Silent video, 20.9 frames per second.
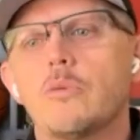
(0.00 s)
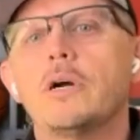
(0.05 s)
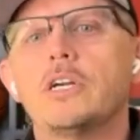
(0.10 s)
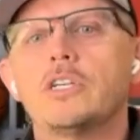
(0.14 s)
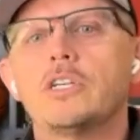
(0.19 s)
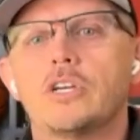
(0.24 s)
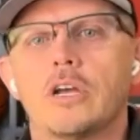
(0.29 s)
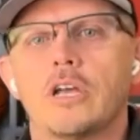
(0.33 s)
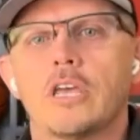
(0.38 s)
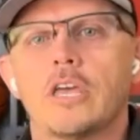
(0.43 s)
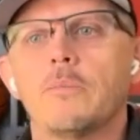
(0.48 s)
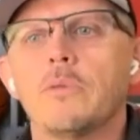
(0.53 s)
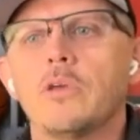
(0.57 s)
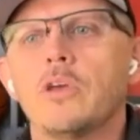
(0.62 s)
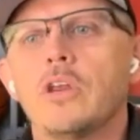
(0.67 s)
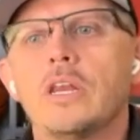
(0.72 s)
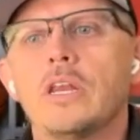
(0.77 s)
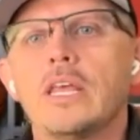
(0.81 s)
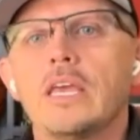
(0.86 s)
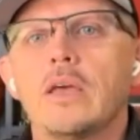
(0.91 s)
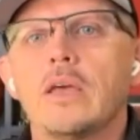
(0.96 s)
much on
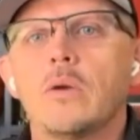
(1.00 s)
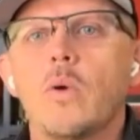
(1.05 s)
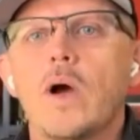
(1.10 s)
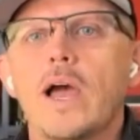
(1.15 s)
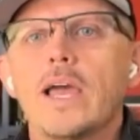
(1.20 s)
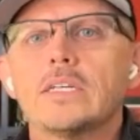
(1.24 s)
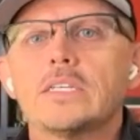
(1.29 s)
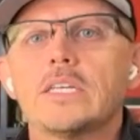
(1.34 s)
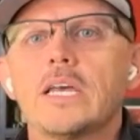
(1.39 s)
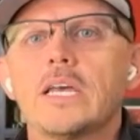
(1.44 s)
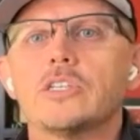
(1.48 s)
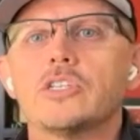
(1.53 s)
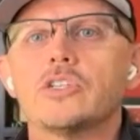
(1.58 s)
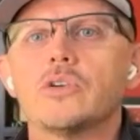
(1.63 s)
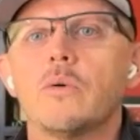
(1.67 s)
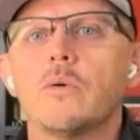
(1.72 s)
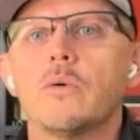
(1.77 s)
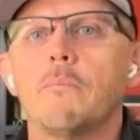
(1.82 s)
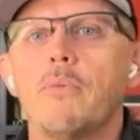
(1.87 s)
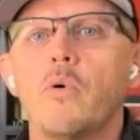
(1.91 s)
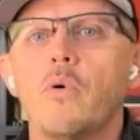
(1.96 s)
community and why is that
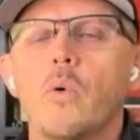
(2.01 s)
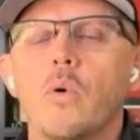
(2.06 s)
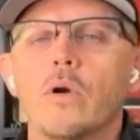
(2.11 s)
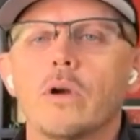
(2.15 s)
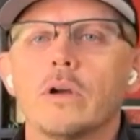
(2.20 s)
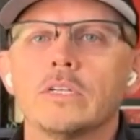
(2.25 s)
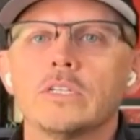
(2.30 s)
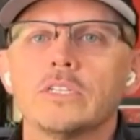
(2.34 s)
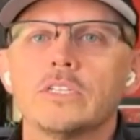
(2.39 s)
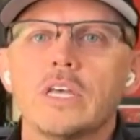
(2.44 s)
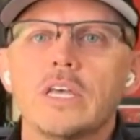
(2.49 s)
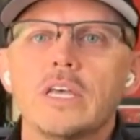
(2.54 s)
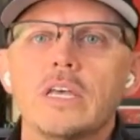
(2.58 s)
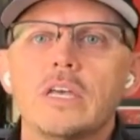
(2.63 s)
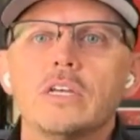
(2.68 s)
so important?